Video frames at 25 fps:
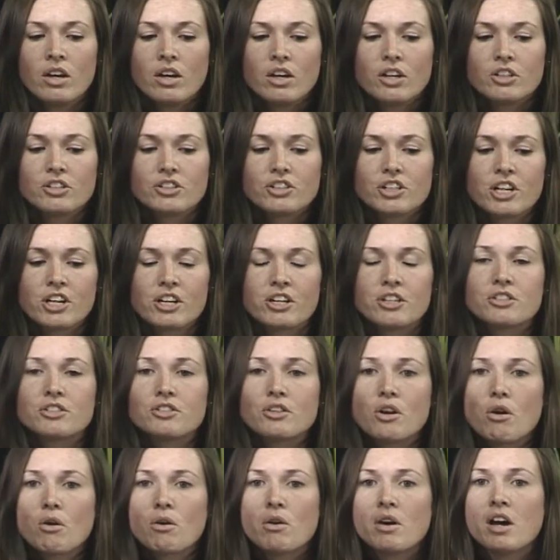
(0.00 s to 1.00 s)
Sure.
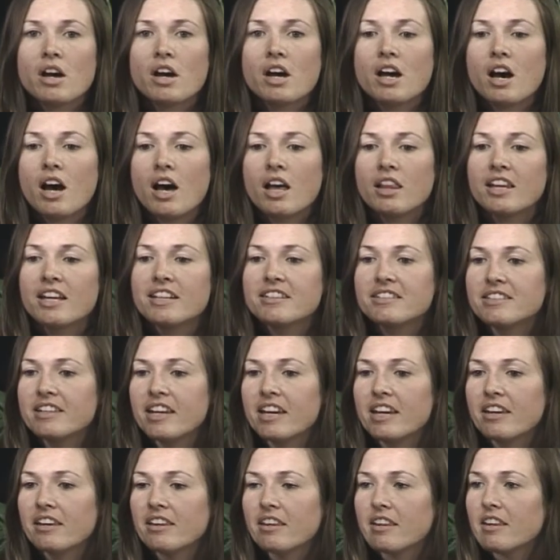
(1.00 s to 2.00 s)
So let's
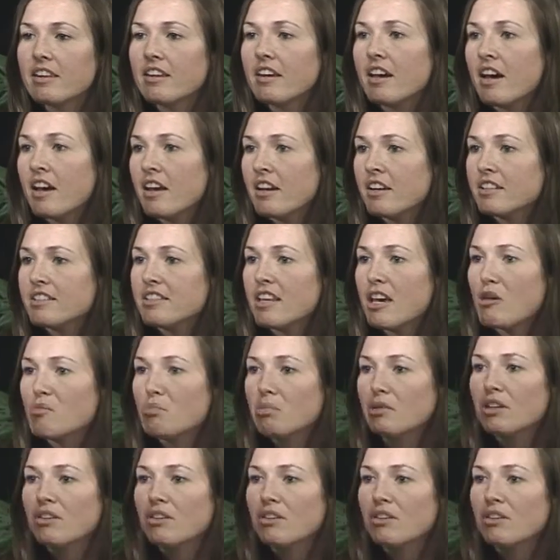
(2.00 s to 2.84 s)
take an example